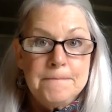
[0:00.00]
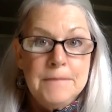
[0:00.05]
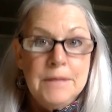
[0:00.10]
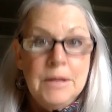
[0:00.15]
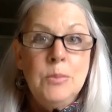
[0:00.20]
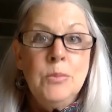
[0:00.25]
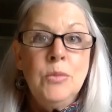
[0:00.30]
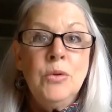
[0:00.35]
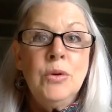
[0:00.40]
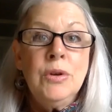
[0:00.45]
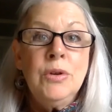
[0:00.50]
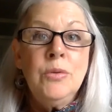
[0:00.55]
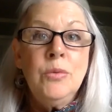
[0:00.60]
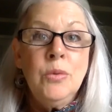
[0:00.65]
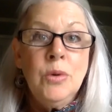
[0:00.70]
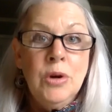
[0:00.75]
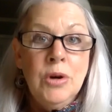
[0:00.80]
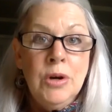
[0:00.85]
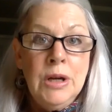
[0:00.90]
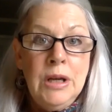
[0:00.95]
The more you
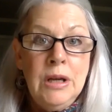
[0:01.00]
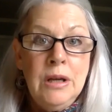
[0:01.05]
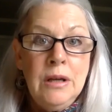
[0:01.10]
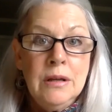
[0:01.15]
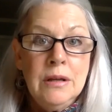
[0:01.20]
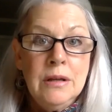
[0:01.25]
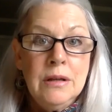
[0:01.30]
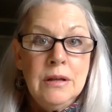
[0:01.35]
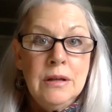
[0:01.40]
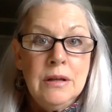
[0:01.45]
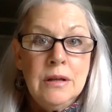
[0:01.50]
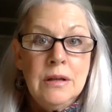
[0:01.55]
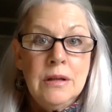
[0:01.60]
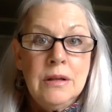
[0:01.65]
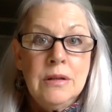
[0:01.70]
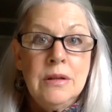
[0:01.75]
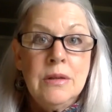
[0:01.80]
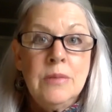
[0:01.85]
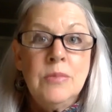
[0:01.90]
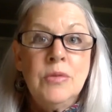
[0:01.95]
worry,
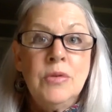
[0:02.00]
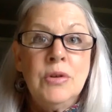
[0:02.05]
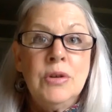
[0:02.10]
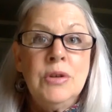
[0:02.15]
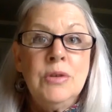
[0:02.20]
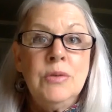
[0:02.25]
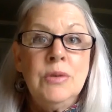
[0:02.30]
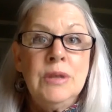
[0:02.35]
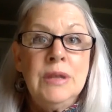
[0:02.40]
the more you